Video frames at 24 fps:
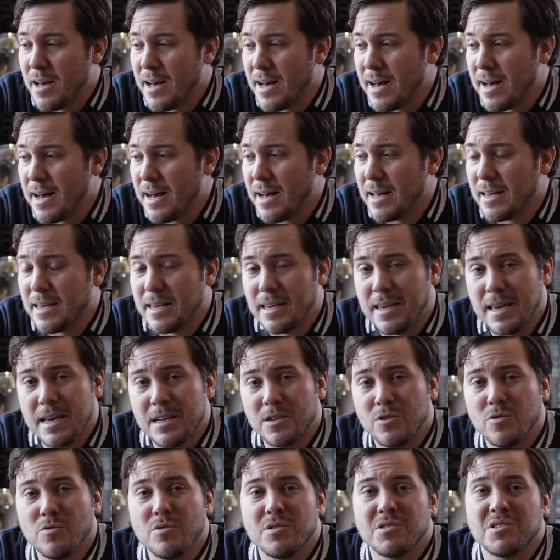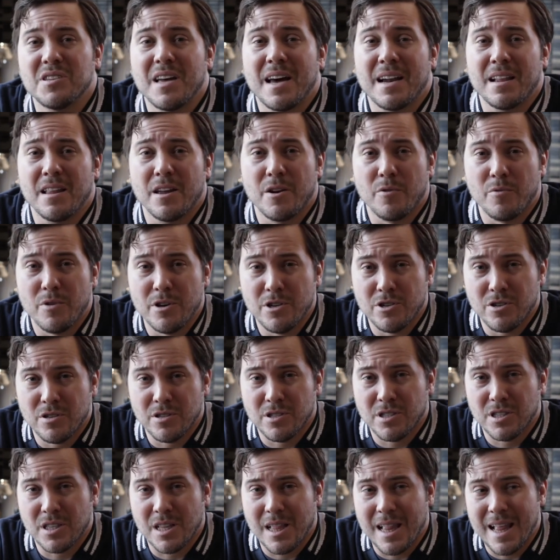Get to the satellite
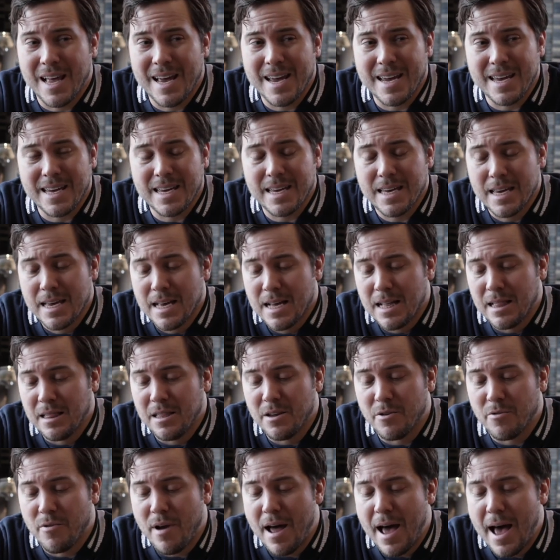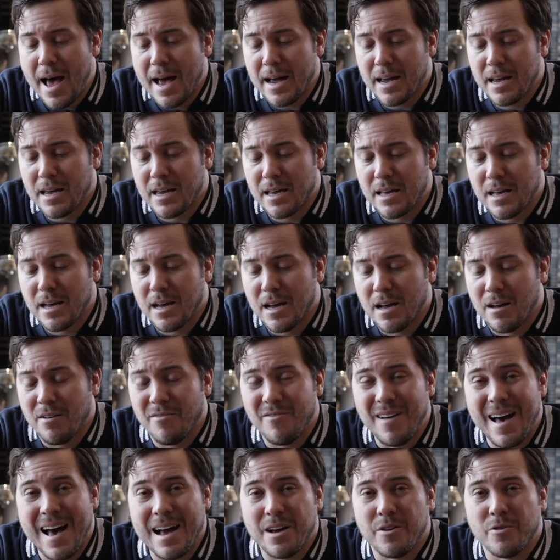regions like Lirac,
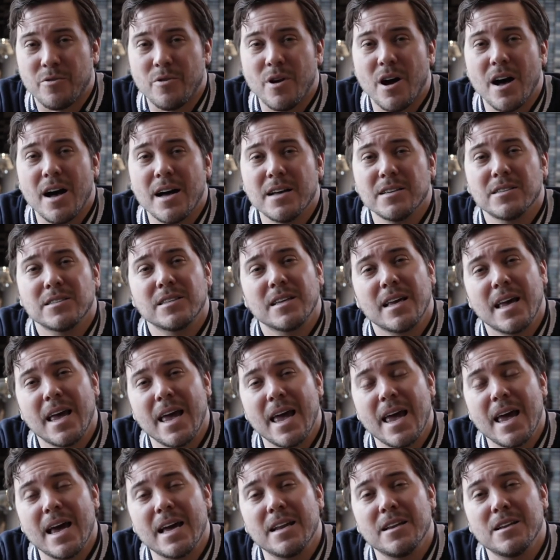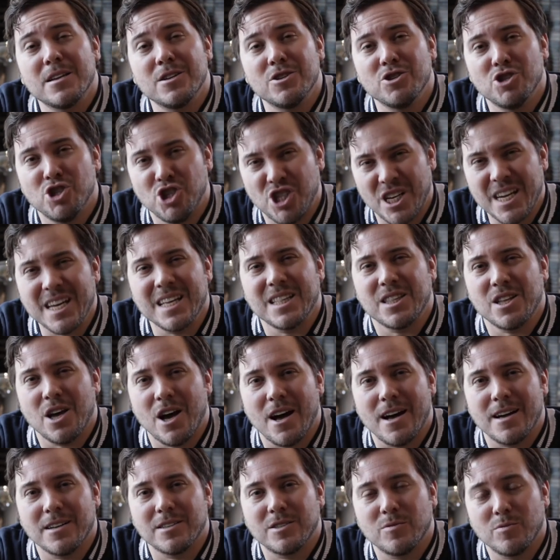Vacheron, and
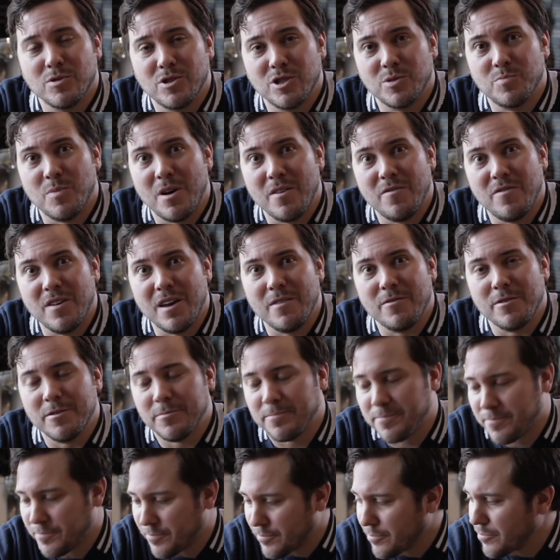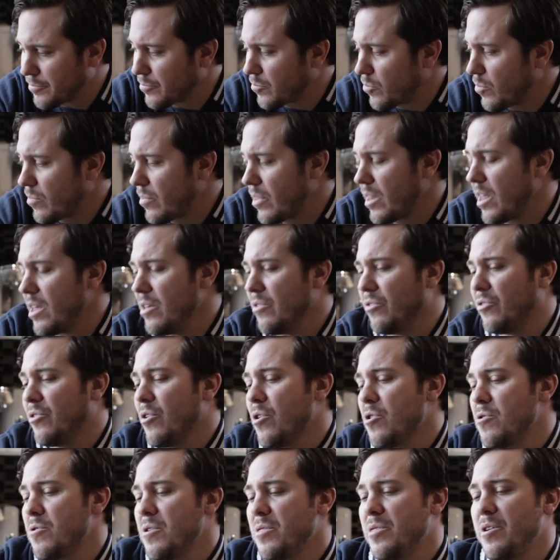Gigondas, which is my favorite.
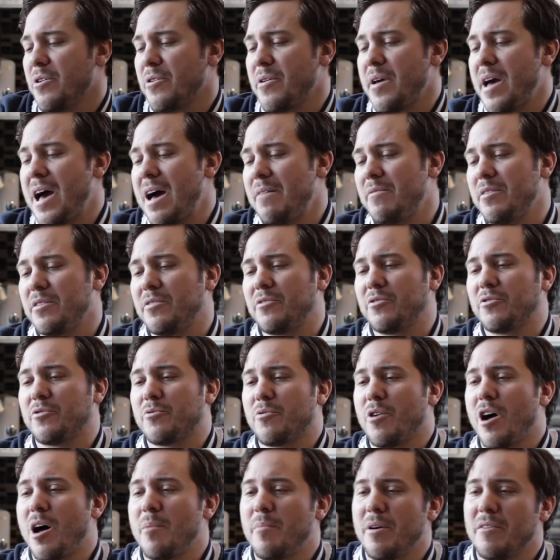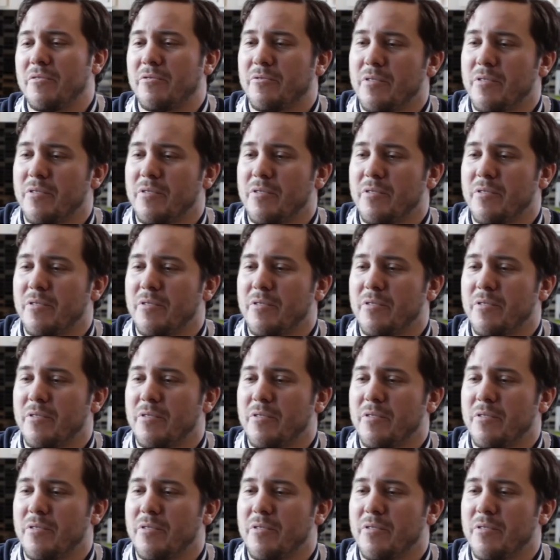So there you have it, Syrah, my